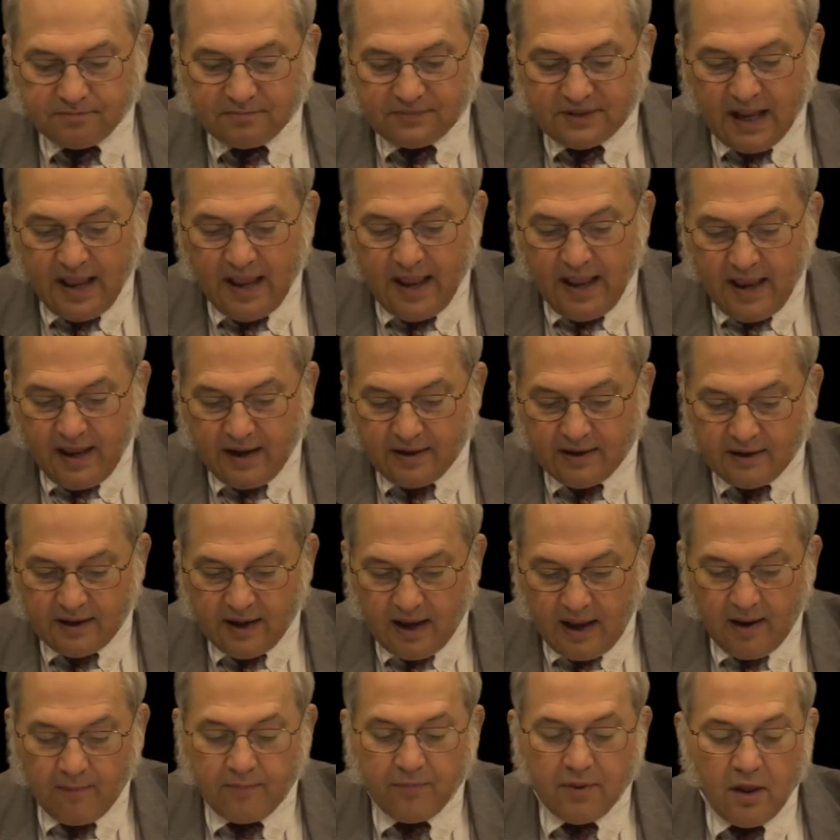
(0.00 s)
and
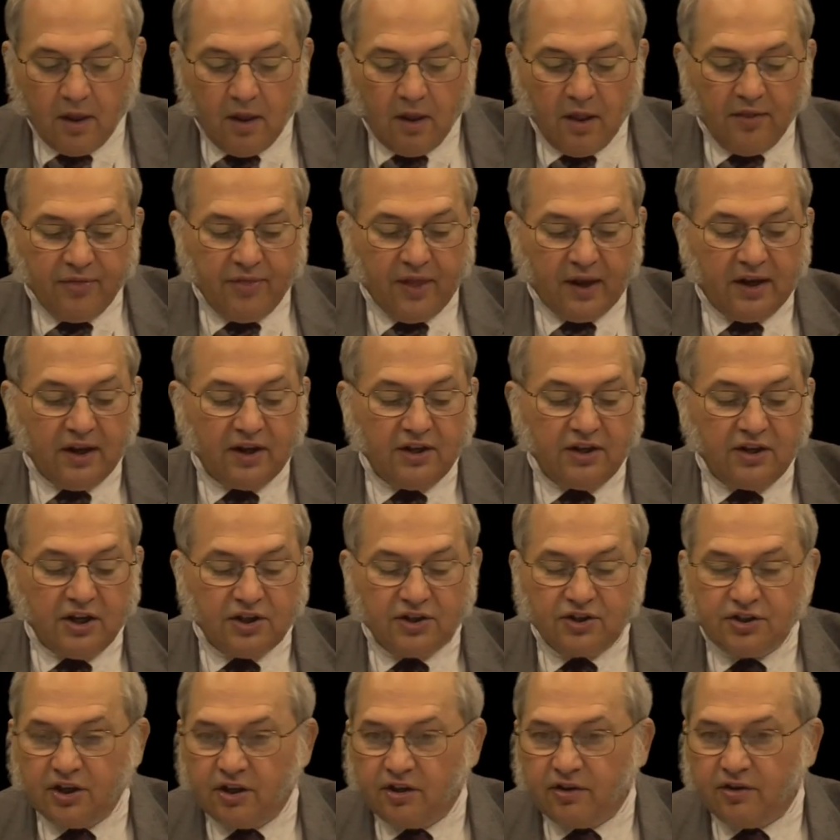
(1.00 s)
the
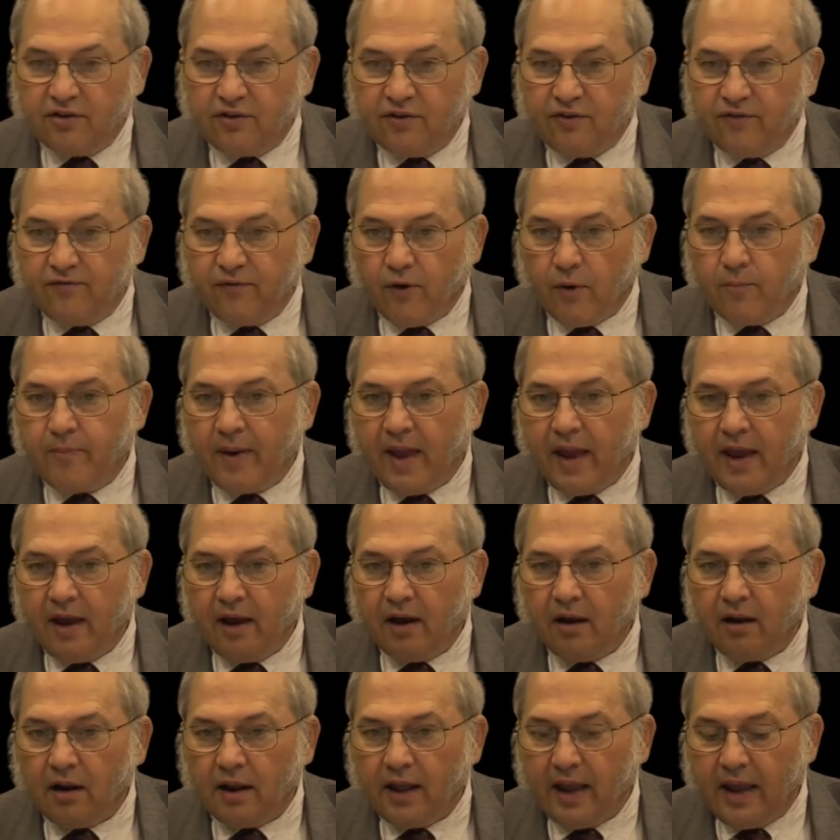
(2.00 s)
conditions for
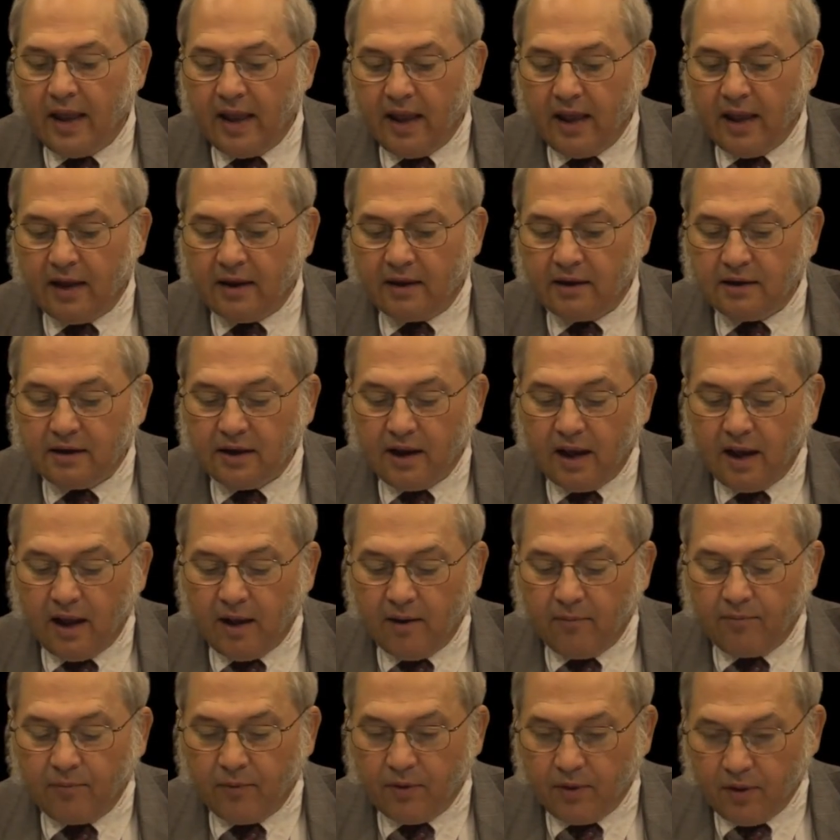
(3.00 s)
bail and
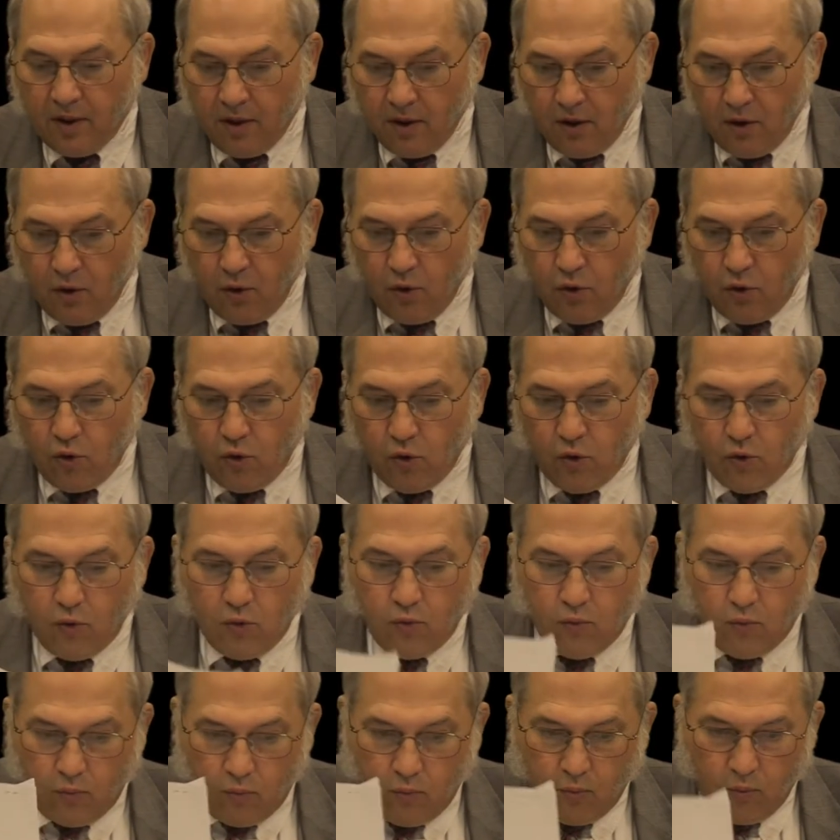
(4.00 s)

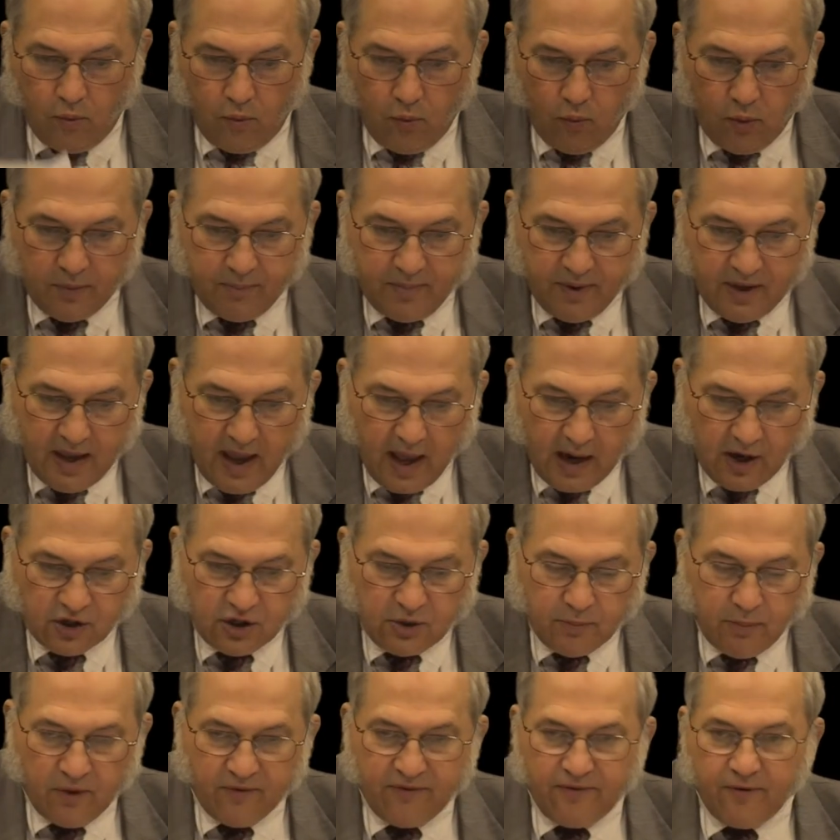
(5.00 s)
who would be
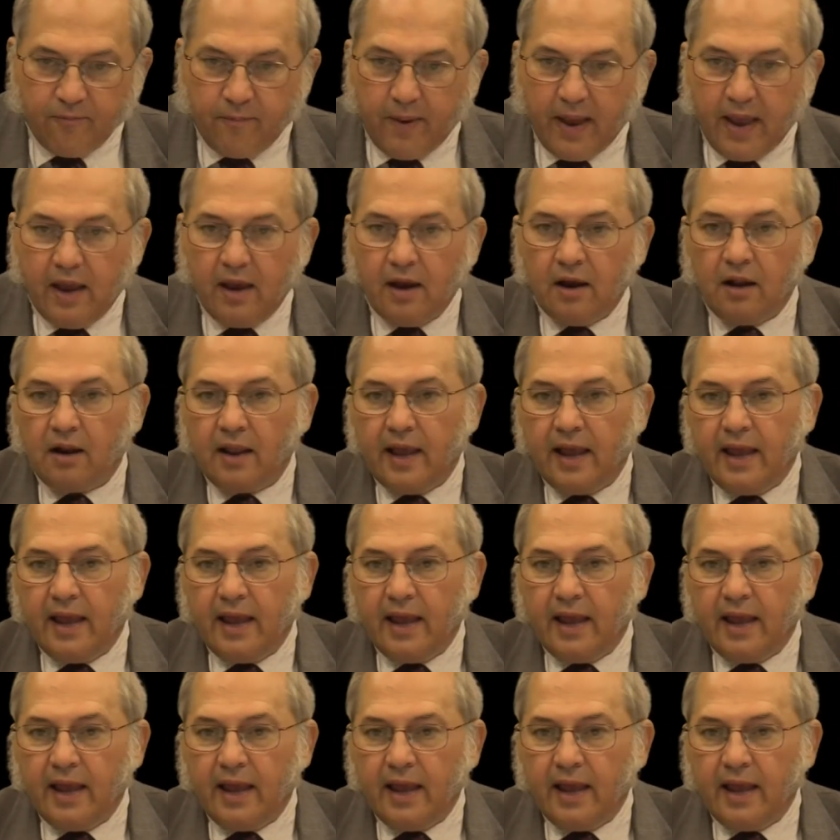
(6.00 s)
eligible for bail.